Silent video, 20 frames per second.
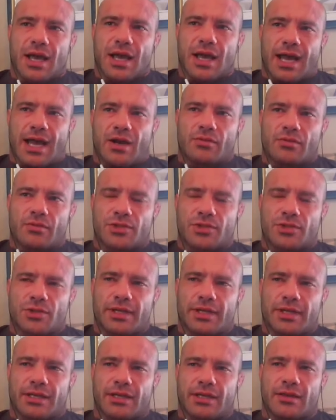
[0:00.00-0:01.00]
i don't so
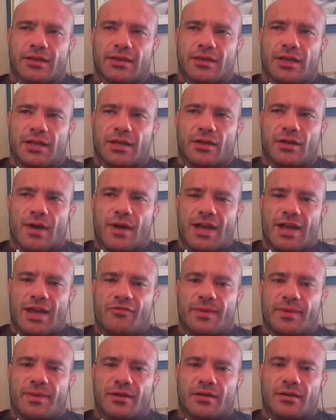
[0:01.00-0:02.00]
like eh, you know
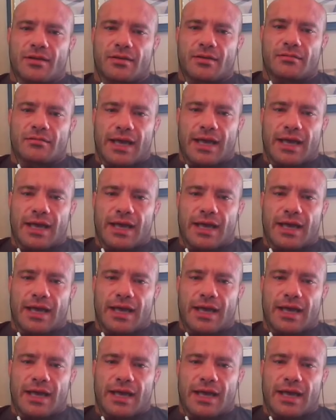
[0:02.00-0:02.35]
i've been a